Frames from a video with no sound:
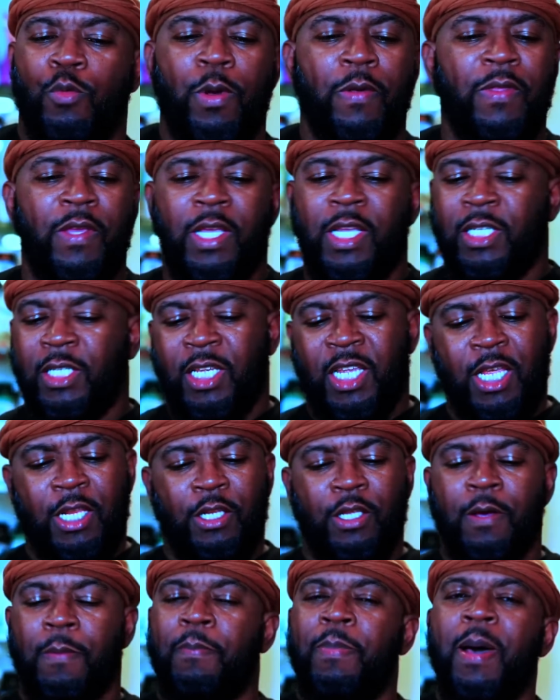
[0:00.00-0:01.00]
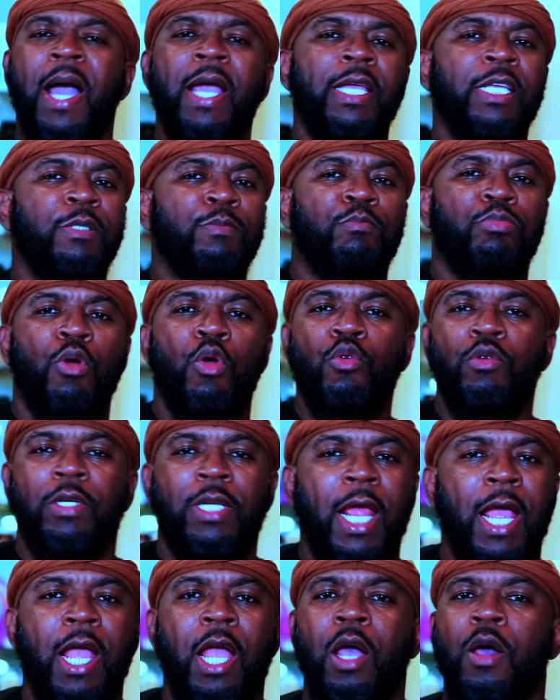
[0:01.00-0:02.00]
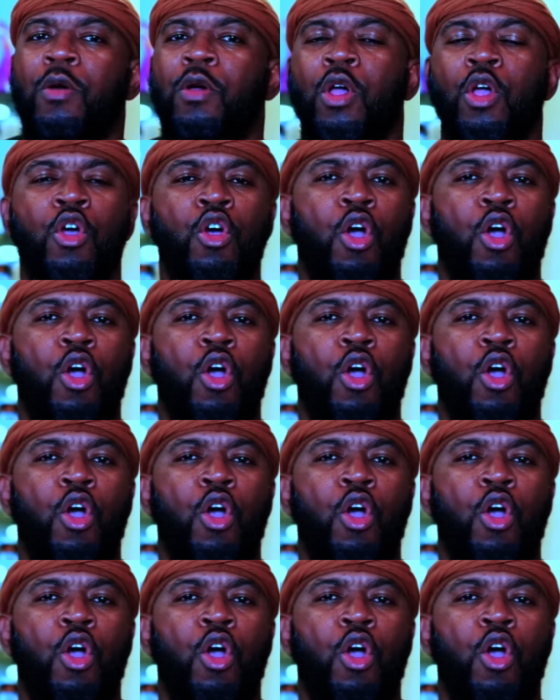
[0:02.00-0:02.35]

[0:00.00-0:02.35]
whether it's getting your pockets broke down